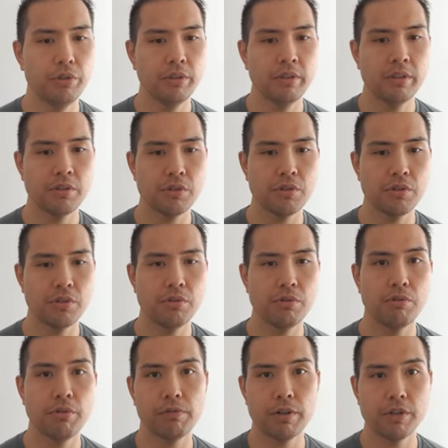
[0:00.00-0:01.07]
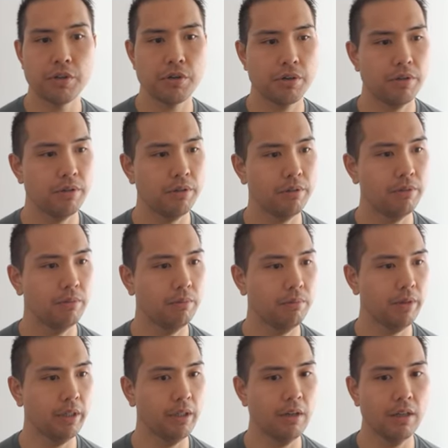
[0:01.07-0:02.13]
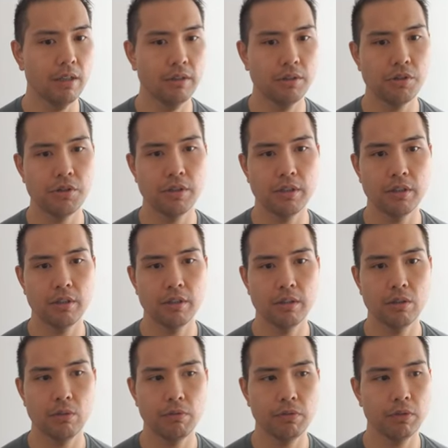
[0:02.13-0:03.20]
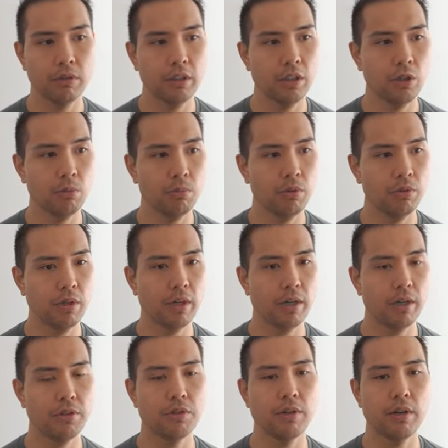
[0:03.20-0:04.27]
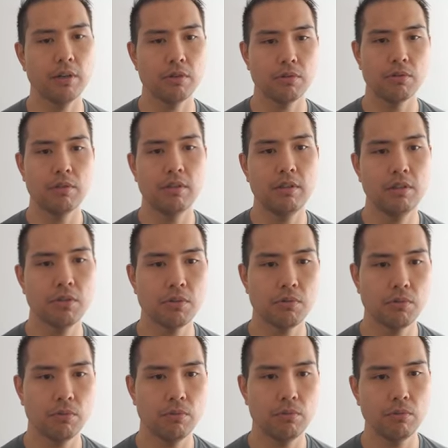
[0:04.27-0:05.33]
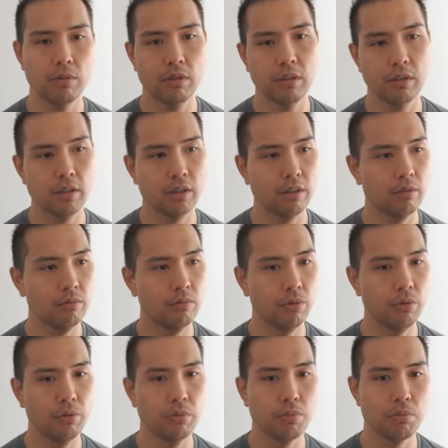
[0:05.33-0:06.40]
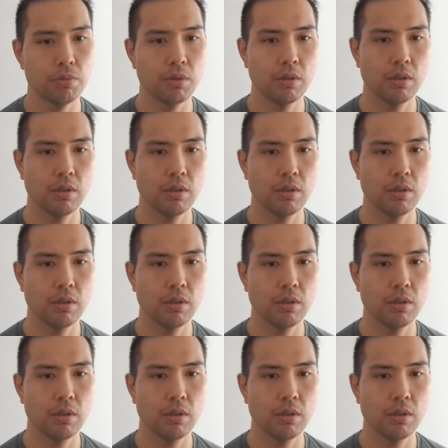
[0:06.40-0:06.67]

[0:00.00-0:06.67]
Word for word: this to refresh my knowledge and uh, hopefully help you guys to answer these uh, rooms.